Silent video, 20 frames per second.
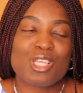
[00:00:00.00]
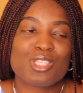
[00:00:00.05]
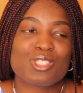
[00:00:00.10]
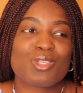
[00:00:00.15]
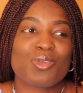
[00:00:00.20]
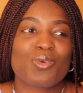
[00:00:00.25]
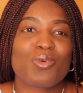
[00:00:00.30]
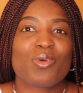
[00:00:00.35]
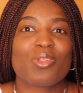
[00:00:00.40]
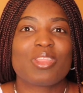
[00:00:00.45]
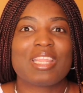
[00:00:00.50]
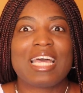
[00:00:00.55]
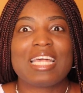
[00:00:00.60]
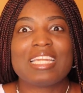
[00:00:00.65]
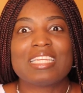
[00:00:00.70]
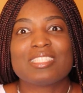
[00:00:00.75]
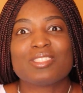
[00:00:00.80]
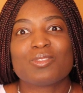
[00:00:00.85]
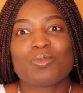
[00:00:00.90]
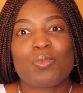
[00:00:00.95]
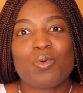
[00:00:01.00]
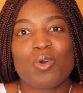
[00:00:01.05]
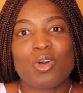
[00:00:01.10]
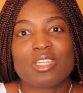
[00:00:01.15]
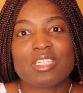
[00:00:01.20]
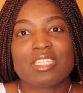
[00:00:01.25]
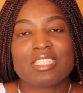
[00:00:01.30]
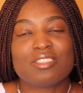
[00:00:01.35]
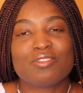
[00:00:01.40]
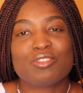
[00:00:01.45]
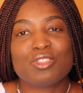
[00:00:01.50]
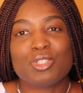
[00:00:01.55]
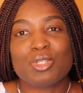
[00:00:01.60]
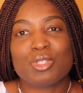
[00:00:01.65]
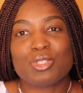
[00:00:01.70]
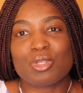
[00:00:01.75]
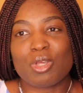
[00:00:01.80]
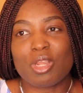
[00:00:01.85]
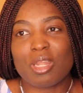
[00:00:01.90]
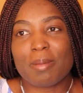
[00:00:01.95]
So that is what this
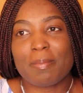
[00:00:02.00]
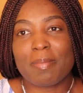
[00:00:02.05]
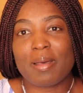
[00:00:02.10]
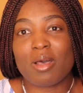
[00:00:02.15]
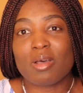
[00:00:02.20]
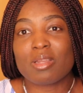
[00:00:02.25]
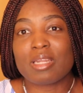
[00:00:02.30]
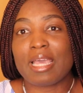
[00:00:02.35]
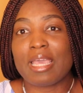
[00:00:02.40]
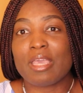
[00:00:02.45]
video is all about.